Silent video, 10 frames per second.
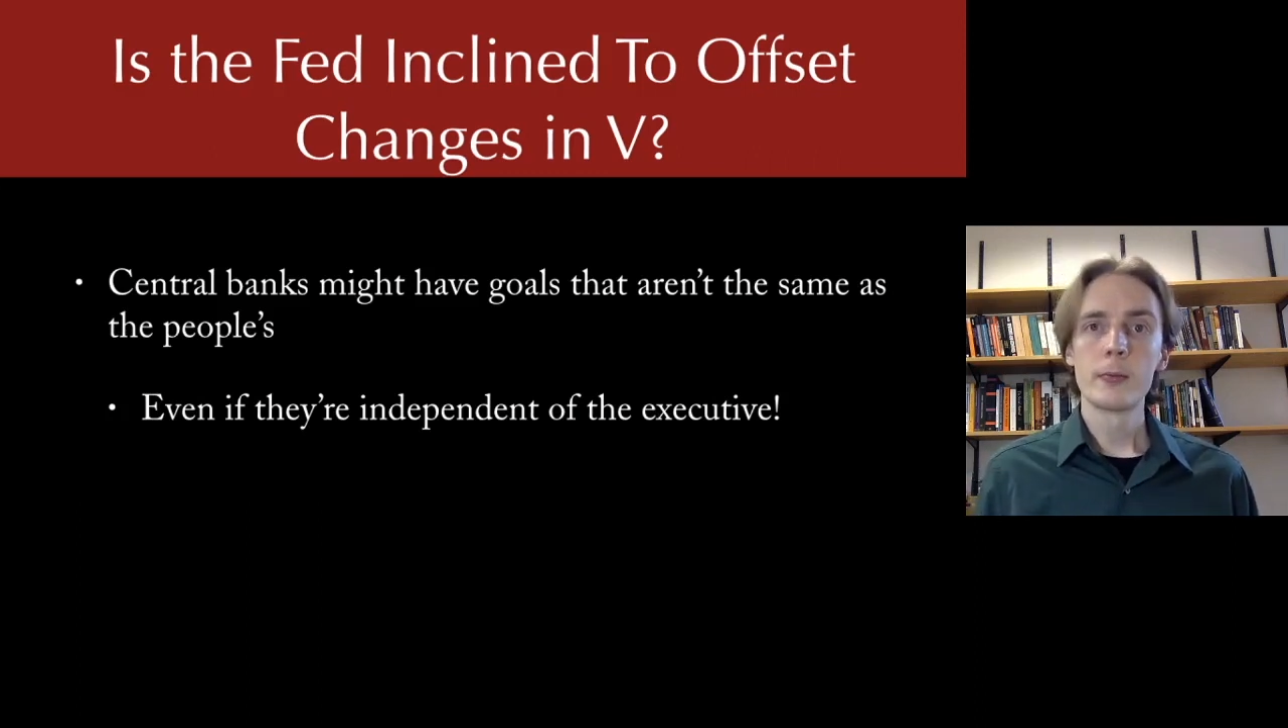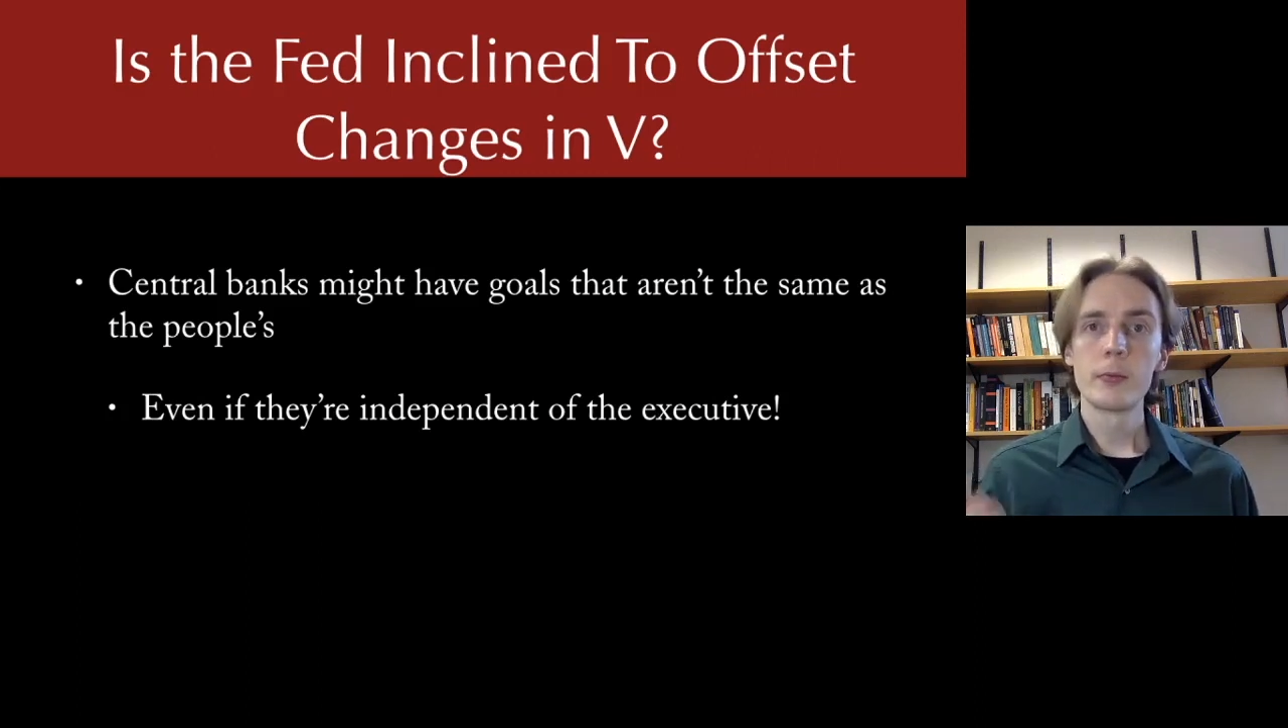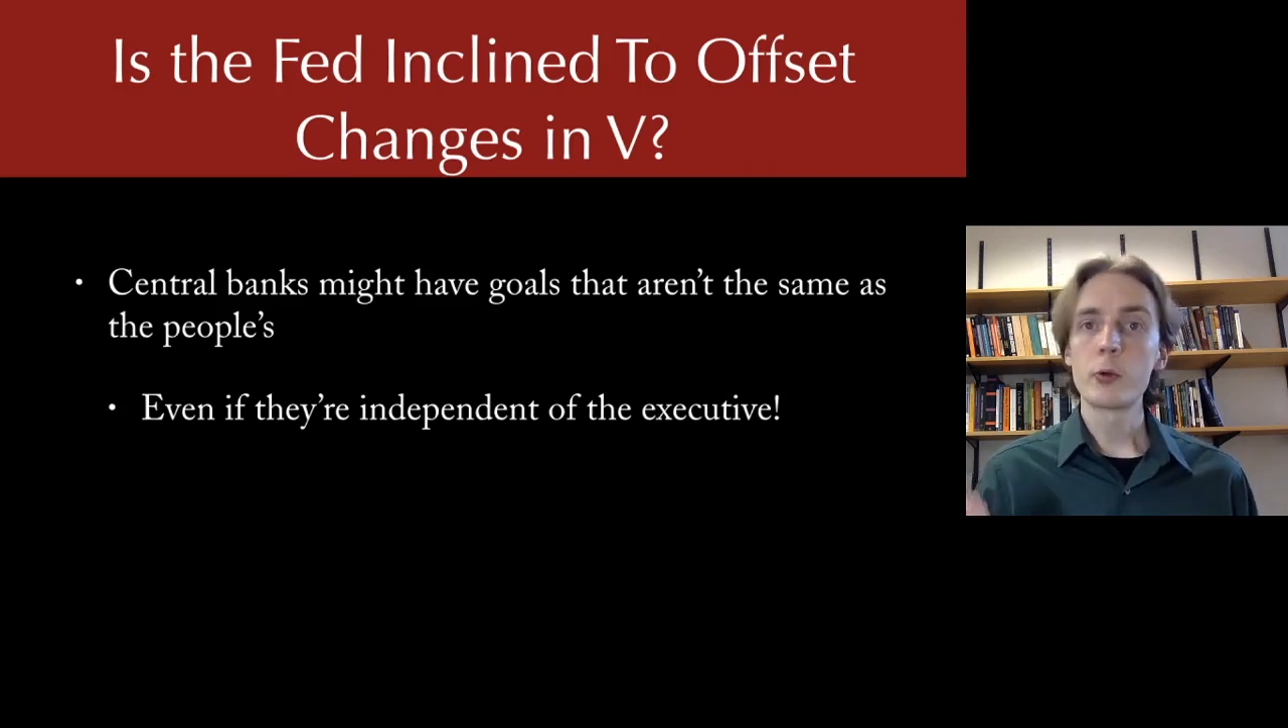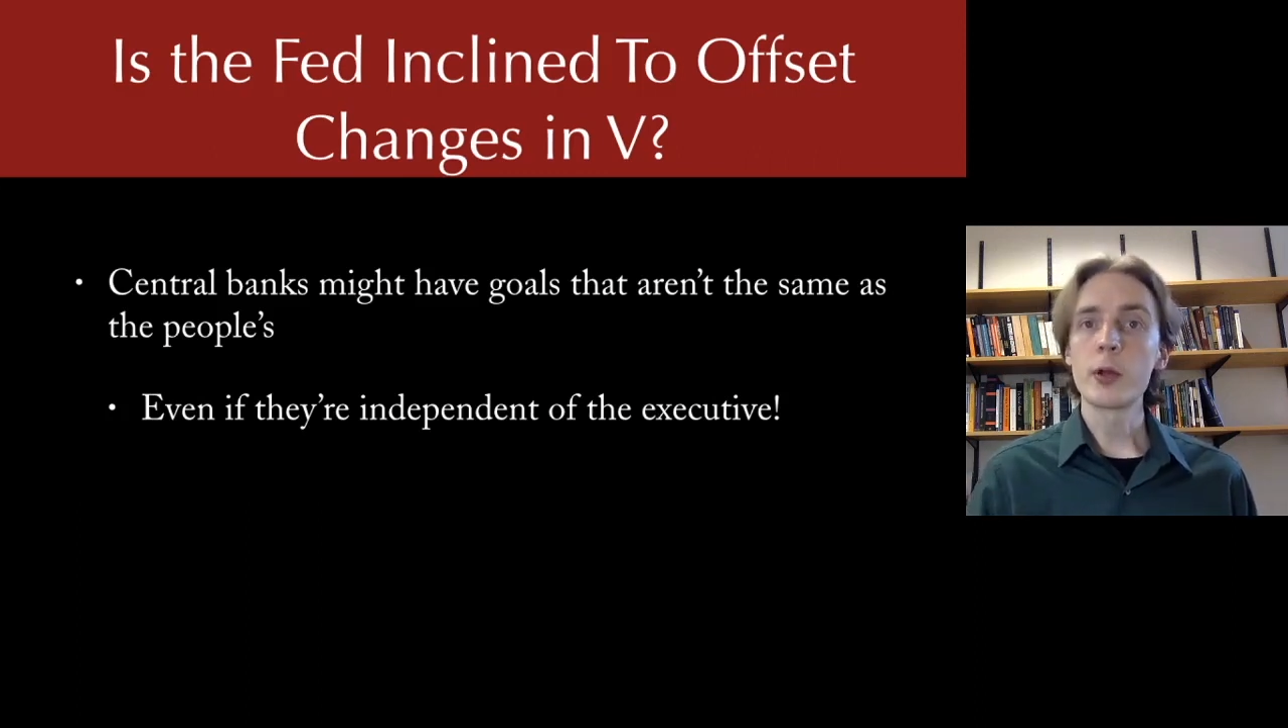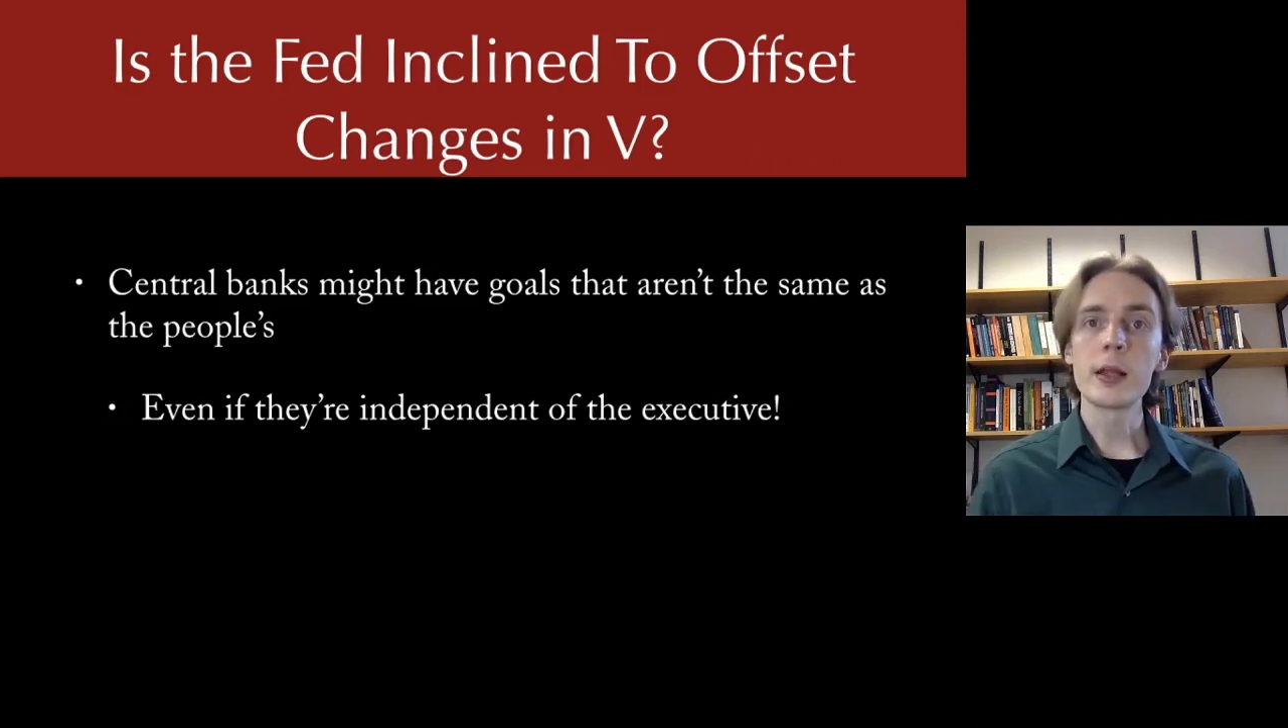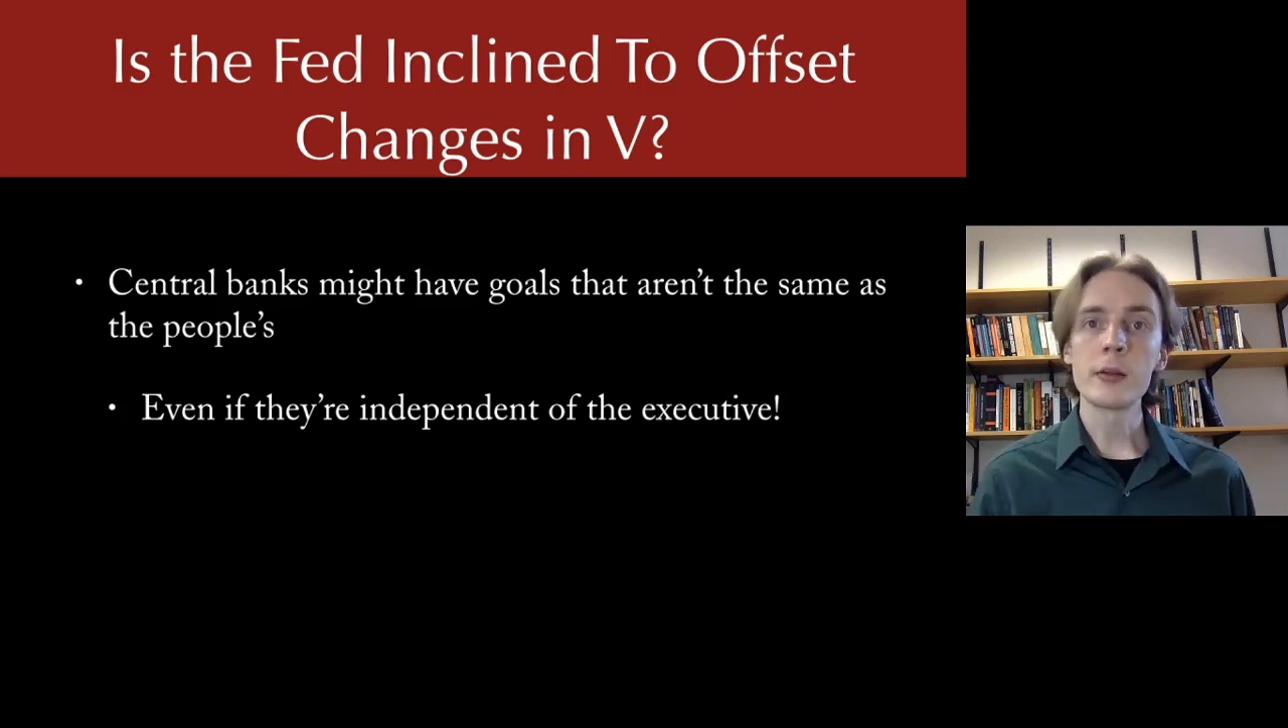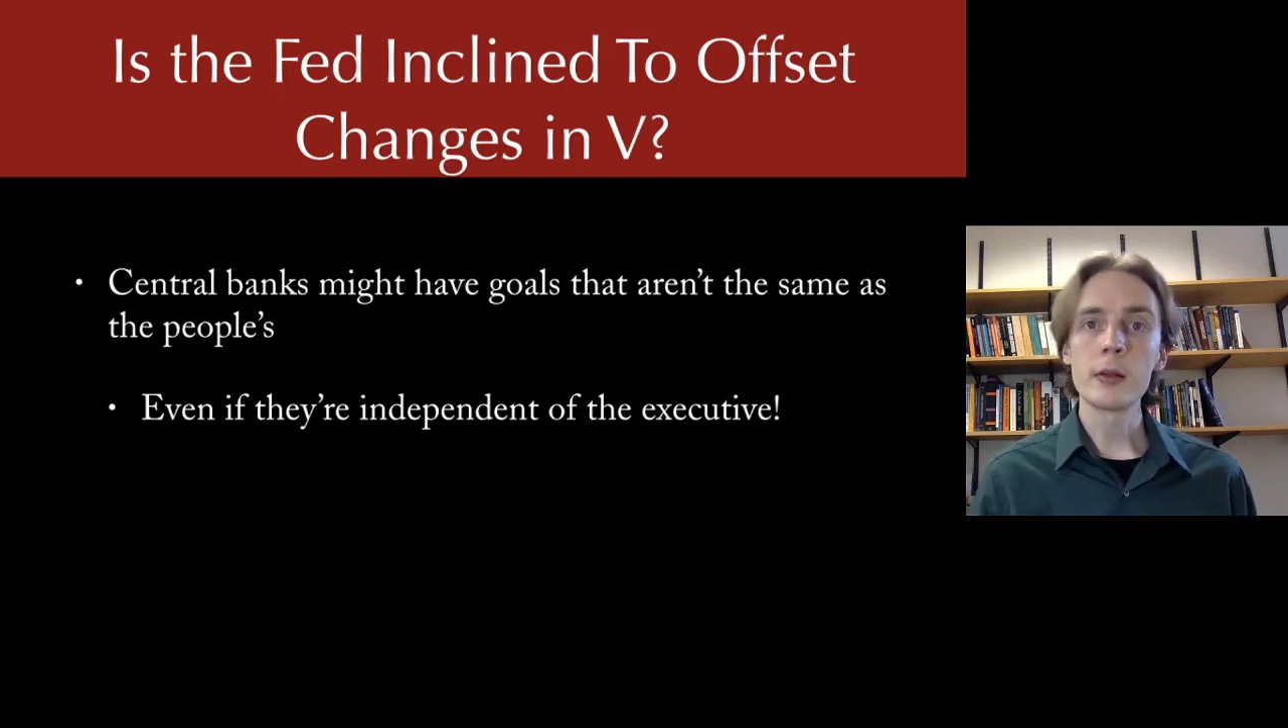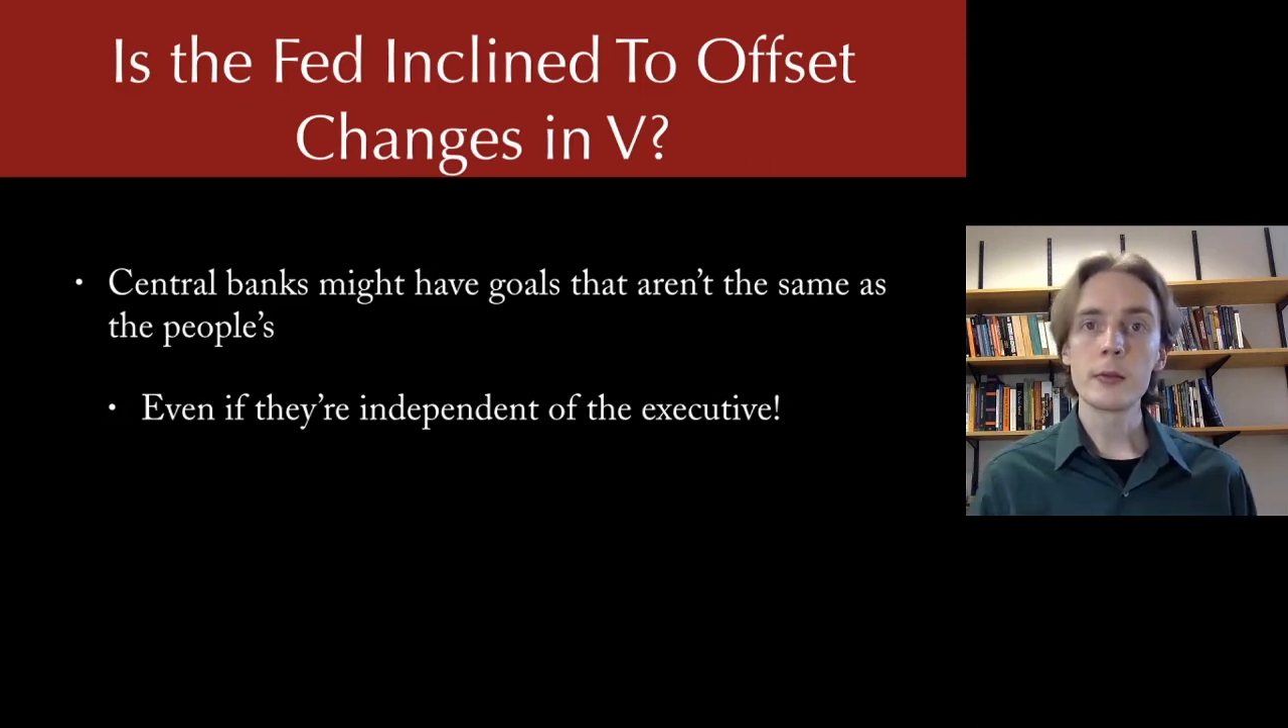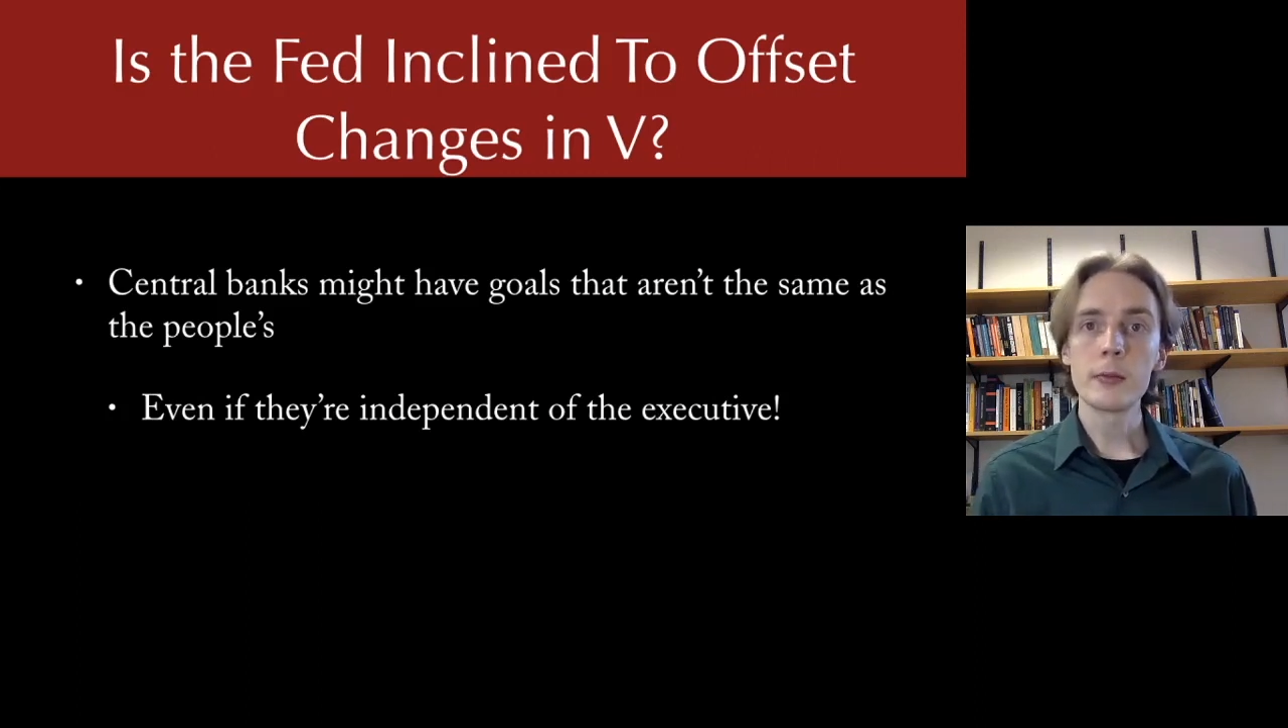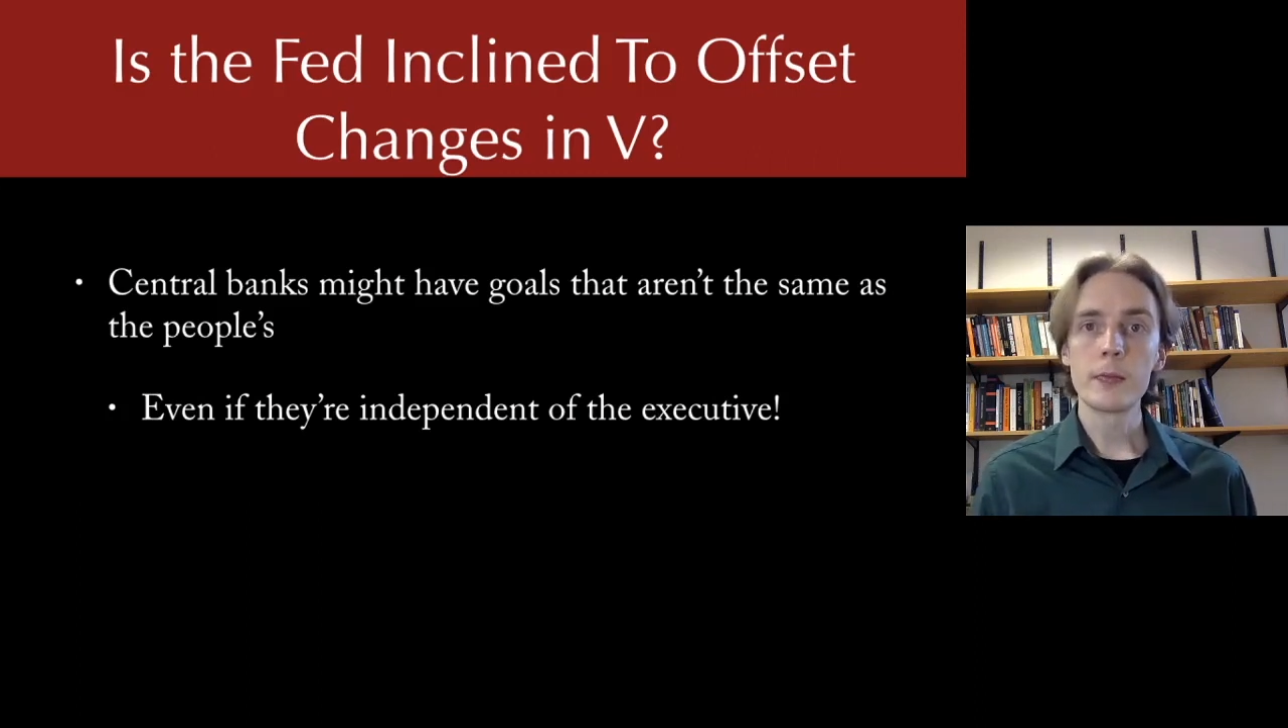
between